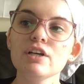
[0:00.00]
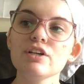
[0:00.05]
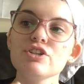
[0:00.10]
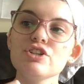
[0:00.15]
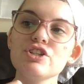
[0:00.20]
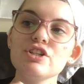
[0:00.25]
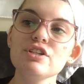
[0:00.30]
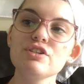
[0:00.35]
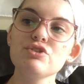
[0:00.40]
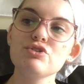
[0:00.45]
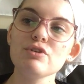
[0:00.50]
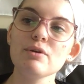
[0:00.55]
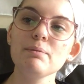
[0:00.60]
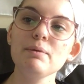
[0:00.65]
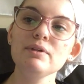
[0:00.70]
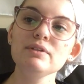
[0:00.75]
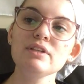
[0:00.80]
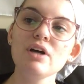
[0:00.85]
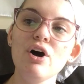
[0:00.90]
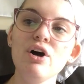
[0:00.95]
She
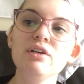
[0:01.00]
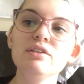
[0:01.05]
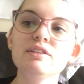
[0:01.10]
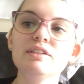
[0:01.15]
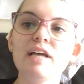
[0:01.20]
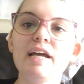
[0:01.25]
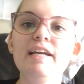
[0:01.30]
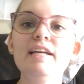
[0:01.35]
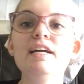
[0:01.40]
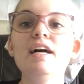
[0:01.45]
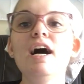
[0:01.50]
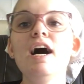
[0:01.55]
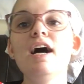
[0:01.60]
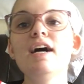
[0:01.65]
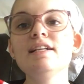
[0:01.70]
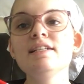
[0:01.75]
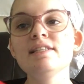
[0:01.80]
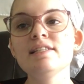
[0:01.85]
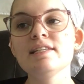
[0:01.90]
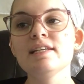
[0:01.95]
dribbled all night
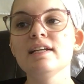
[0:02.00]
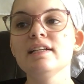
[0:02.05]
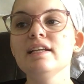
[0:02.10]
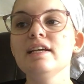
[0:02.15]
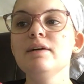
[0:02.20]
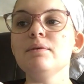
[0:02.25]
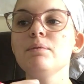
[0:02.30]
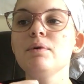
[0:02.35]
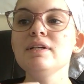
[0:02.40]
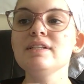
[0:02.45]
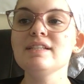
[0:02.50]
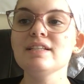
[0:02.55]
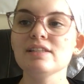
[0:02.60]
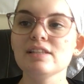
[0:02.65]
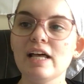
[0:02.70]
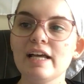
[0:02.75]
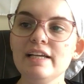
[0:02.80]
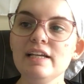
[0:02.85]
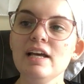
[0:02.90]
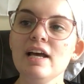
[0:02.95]
until it was
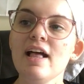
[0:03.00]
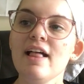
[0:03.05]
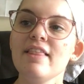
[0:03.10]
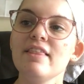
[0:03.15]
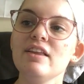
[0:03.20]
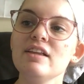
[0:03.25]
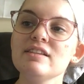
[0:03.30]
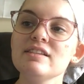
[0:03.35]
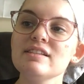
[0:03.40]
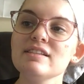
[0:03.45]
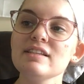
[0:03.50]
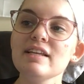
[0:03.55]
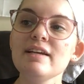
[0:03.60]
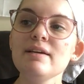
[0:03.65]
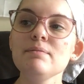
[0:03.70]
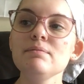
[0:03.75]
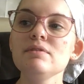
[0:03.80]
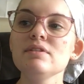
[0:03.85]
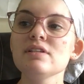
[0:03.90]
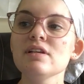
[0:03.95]
light, then
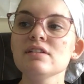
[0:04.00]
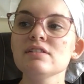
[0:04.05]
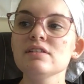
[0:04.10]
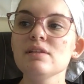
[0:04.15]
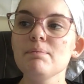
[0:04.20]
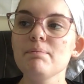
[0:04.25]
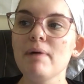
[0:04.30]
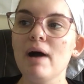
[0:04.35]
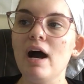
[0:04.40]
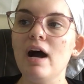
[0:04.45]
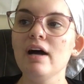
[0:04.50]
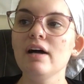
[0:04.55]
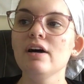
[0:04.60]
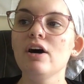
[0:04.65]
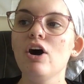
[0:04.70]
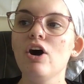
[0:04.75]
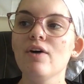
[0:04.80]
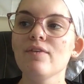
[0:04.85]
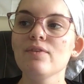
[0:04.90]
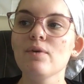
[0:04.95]
slam dunked the pot
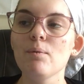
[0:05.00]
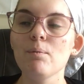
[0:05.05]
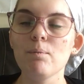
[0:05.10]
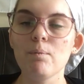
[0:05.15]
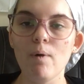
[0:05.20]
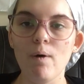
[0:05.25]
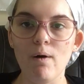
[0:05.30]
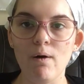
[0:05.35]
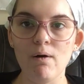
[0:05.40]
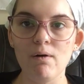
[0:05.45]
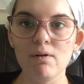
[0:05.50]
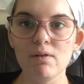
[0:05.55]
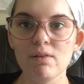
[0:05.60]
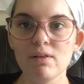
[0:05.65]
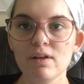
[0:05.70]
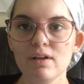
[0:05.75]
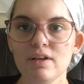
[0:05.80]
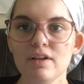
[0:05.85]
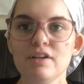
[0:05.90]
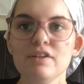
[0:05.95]
on the wall."
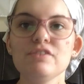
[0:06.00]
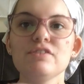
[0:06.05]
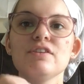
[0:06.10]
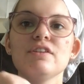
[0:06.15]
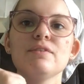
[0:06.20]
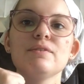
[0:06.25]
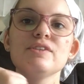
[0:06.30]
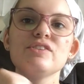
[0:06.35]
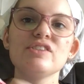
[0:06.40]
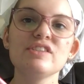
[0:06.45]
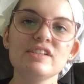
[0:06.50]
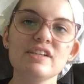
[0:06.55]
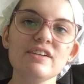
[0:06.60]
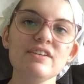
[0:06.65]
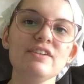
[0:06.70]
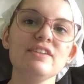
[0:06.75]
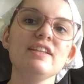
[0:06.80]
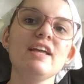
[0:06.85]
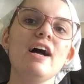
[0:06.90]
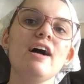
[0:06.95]
So there was
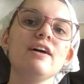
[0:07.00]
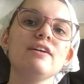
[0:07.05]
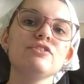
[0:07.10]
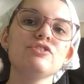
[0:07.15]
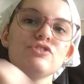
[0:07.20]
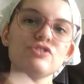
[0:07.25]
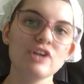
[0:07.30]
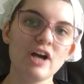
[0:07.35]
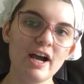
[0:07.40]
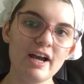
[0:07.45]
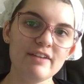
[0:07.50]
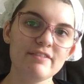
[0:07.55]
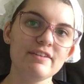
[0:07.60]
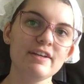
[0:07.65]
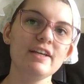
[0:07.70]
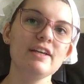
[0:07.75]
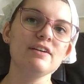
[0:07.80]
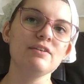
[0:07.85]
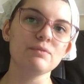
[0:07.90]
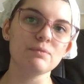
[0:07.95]
still that
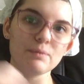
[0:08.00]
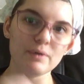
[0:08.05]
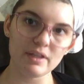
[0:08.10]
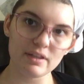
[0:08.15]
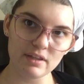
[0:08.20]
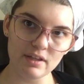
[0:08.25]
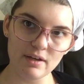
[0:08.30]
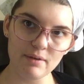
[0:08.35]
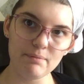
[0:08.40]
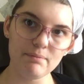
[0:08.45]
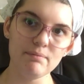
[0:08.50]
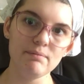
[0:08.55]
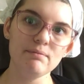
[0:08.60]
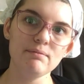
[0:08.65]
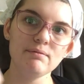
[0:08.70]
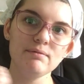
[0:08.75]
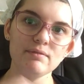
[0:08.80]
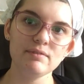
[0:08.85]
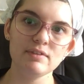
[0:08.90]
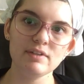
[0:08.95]
driving rhythm.
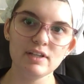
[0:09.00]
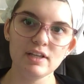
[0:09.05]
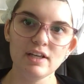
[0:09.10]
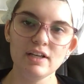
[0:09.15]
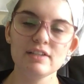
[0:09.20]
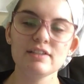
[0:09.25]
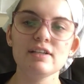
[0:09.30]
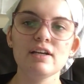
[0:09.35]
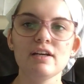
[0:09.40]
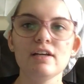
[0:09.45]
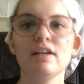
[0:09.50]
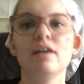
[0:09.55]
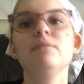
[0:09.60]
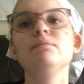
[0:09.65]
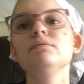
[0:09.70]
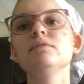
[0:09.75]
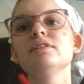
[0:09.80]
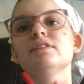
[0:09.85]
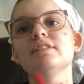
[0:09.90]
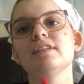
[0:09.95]

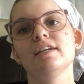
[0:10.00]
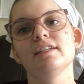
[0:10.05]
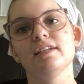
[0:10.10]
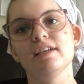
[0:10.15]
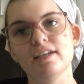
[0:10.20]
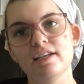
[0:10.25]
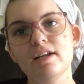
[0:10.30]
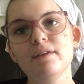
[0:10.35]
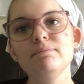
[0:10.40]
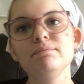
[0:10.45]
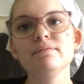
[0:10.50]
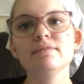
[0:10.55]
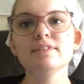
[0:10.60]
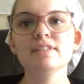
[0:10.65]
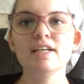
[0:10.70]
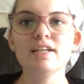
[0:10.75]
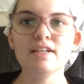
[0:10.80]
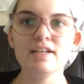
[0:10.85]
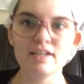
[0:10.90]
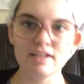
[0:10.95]
Da-dum, da-da-dum,
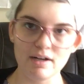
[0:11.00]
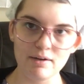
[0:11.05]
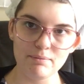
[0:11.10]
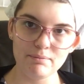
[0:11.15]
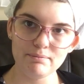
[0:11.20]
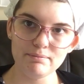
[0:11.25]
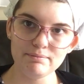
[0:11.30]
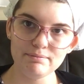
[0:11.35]
da-da-dum.